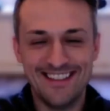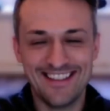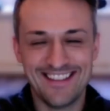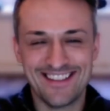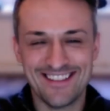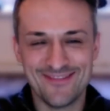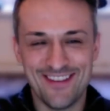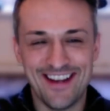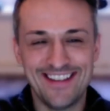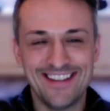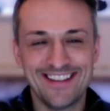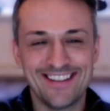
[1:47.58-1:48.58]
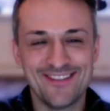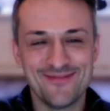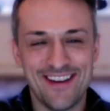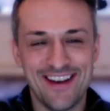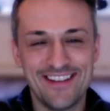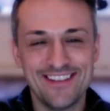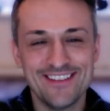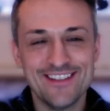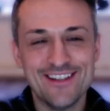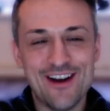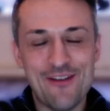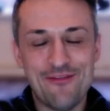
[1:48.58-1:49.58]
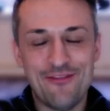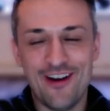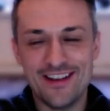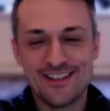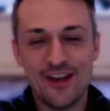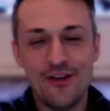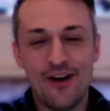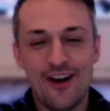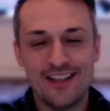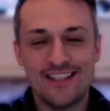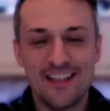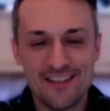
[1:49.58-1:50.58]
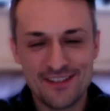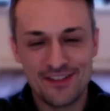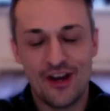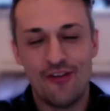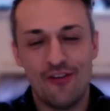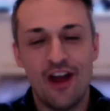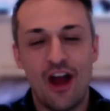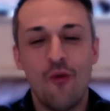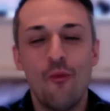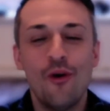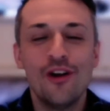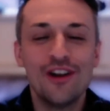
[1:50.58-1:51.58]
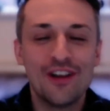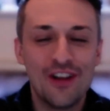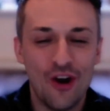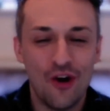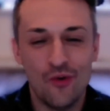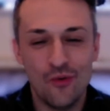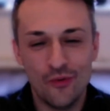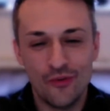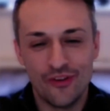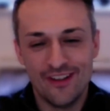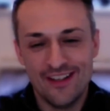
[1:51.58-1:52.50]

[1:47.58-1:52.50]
Good man. Fine. So I said at the start, right, I want gold.